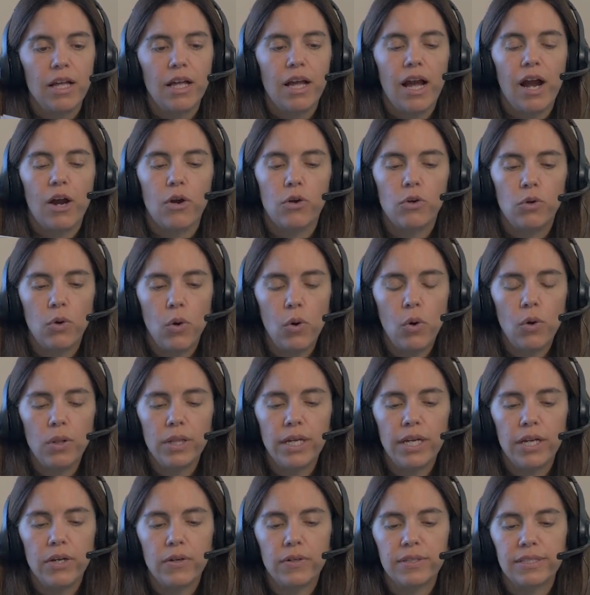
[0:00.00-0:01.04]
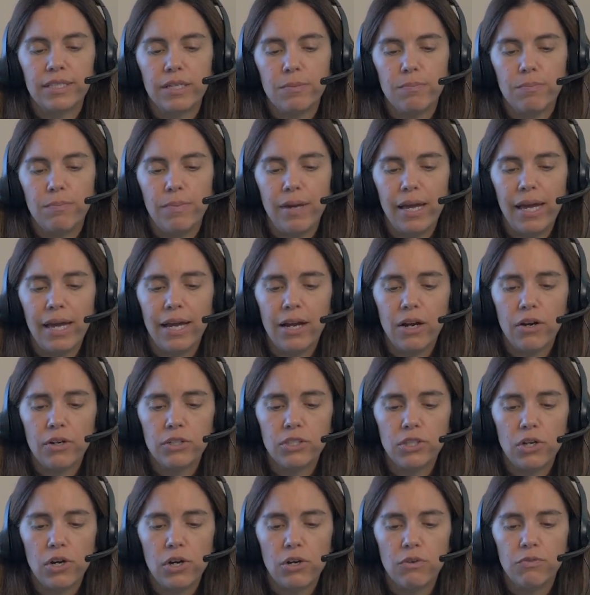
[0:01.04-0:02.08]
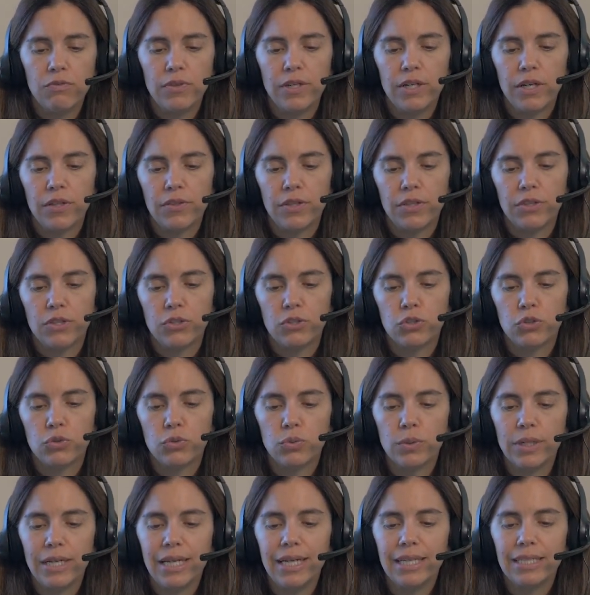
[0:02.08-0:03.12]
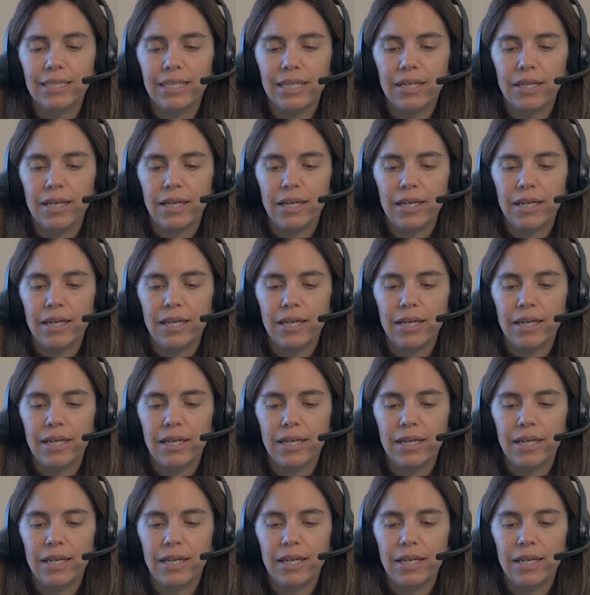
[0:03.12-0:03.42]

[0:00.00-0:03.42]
Our goal here is to make our dog feel that the treat